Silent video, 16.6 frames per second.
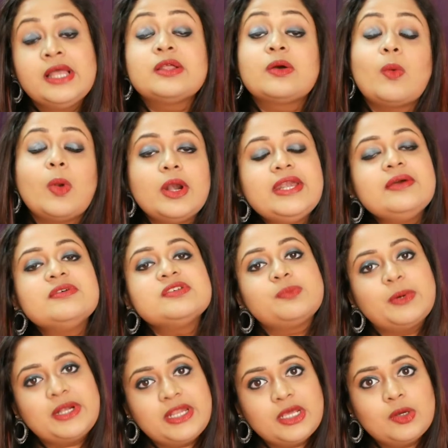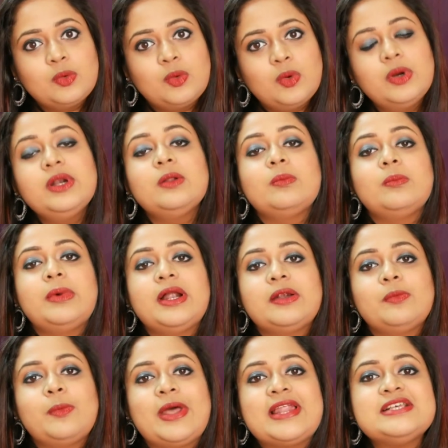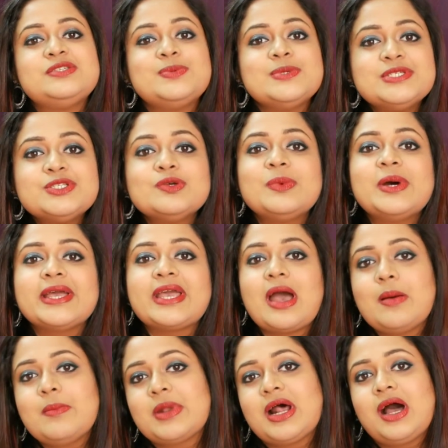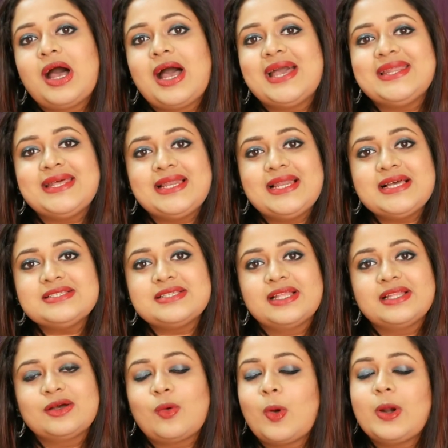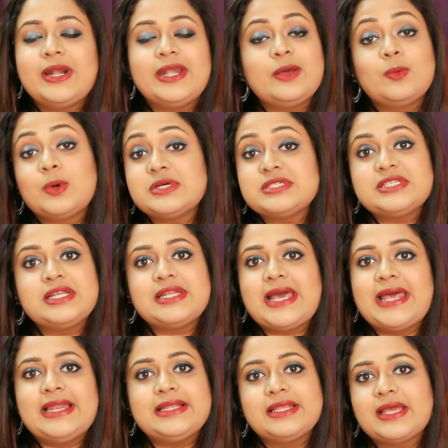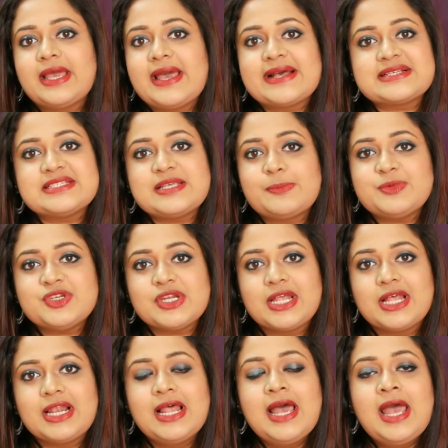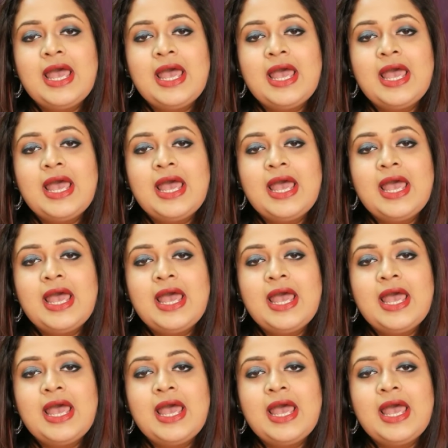The quality was pretty good, but when I switched to my camera, I realized that the quality wasn't anything exceptional.